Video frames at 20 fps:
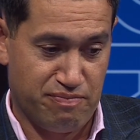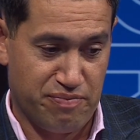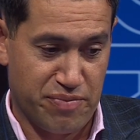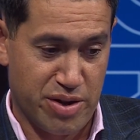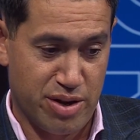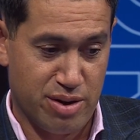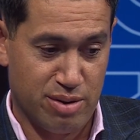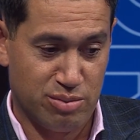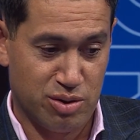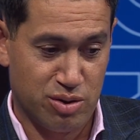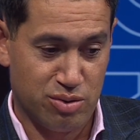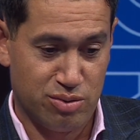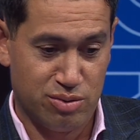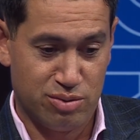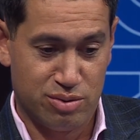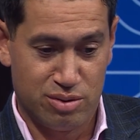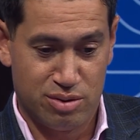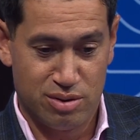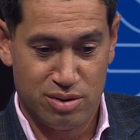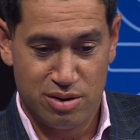yeah, I'm
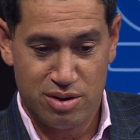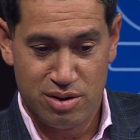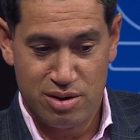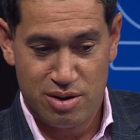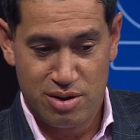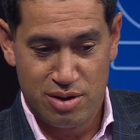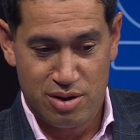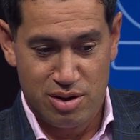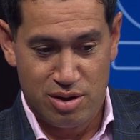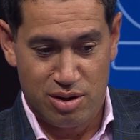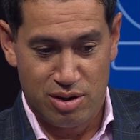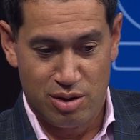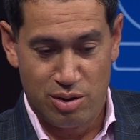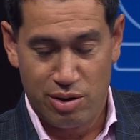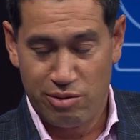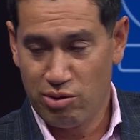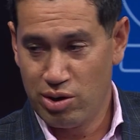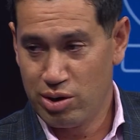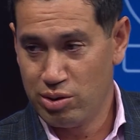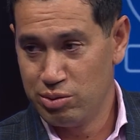sure, you know,
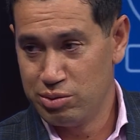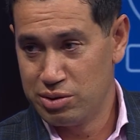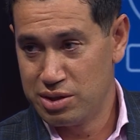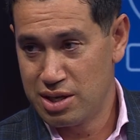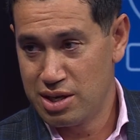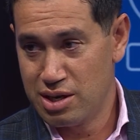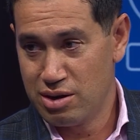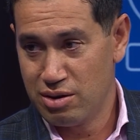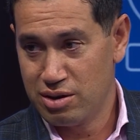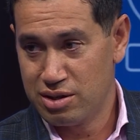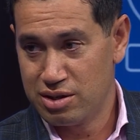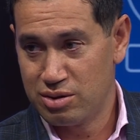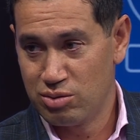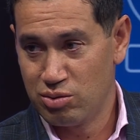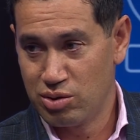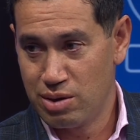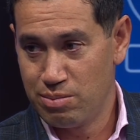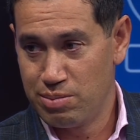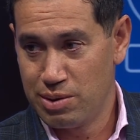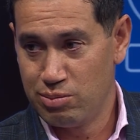everyone who was there, I
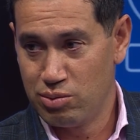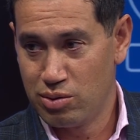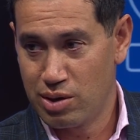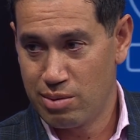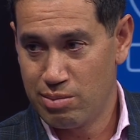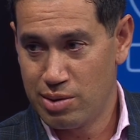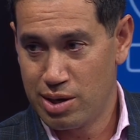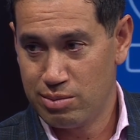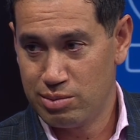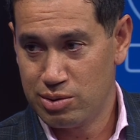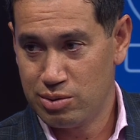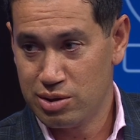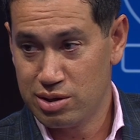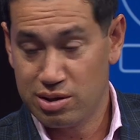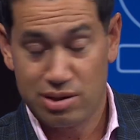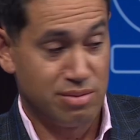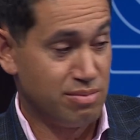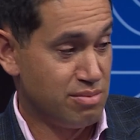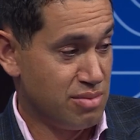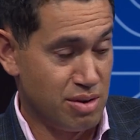still get people coming up to
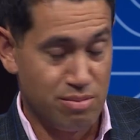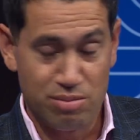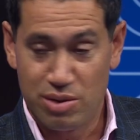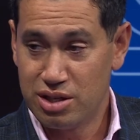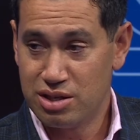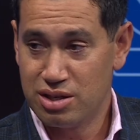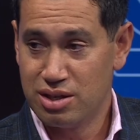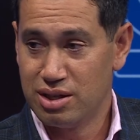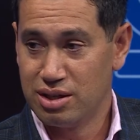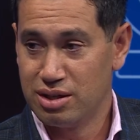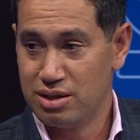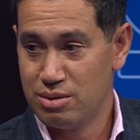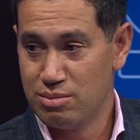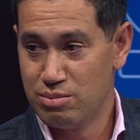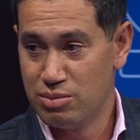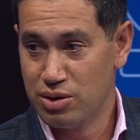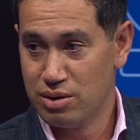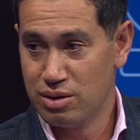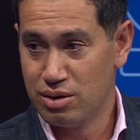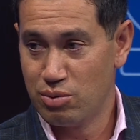us and mentioning
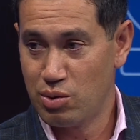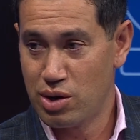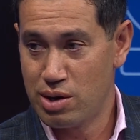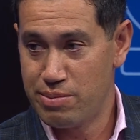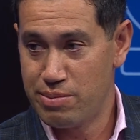Tim and the way